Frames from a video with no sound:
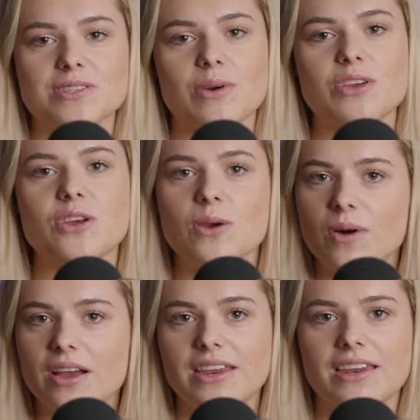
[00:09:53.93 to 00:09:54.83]
So I knew
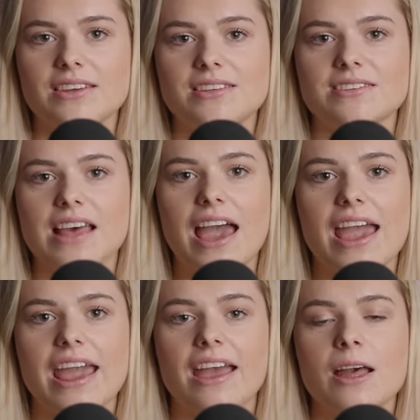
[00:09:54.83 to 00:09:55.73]
what I needed to
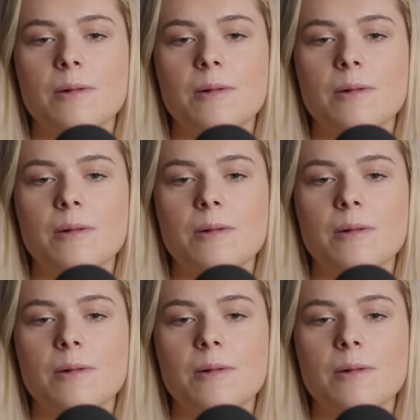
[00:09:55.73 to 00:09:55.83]
say.